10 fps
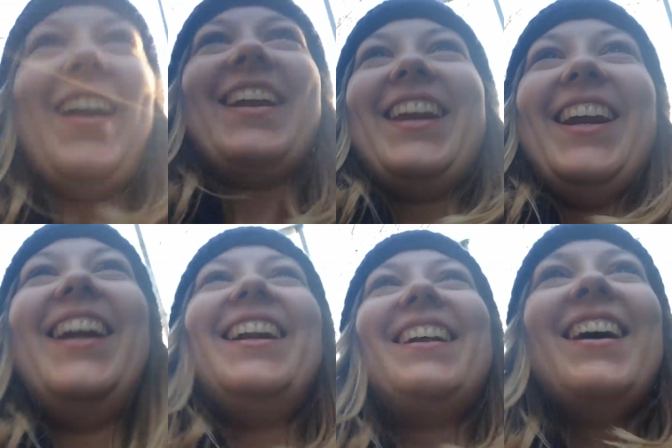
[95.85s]

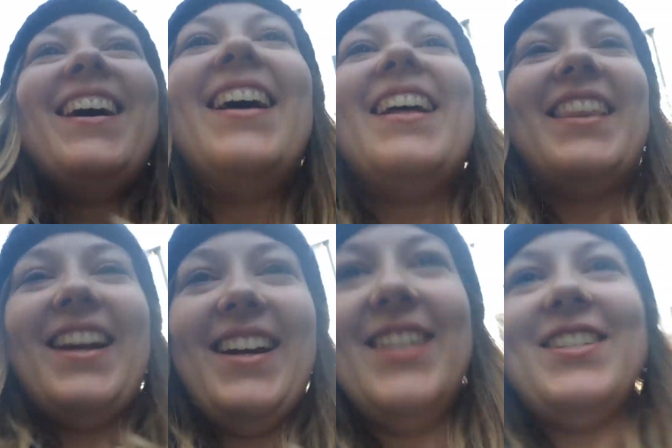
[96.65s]
like
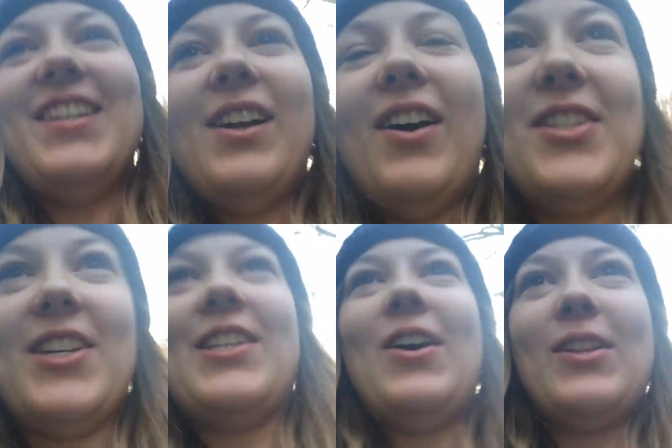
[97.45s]
they literally, I
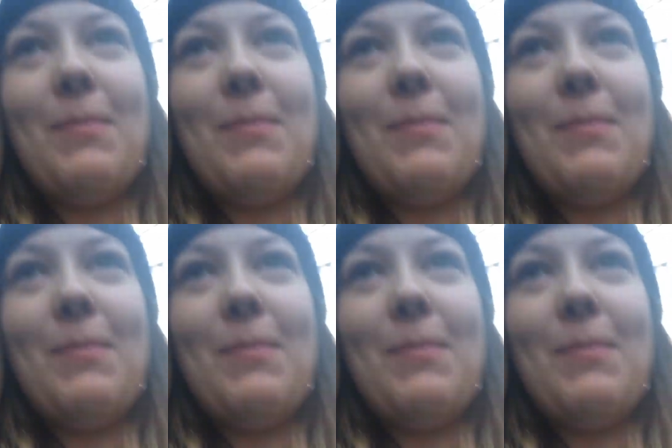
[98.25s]
just heard